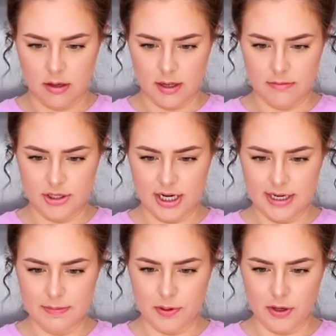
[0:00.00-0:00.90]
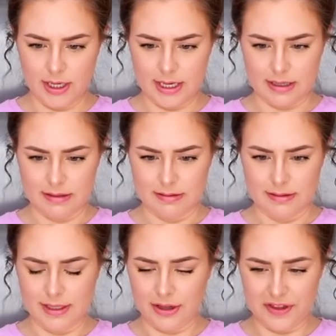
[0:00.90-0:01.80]
I'm gently pulling.
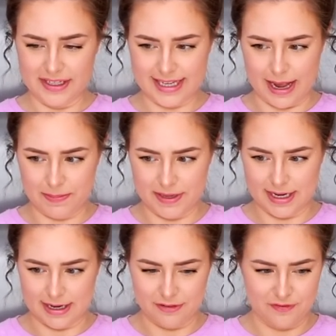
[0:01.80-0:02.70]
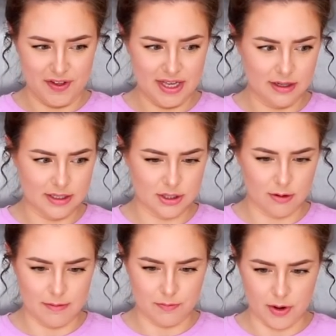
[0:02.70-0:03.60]
Nothing's happening and I feel as though
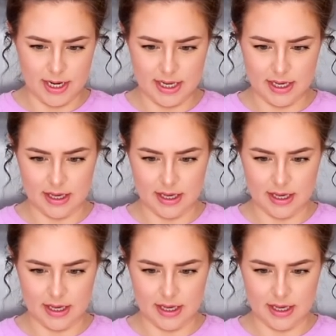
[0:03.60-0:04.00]
I'm breaking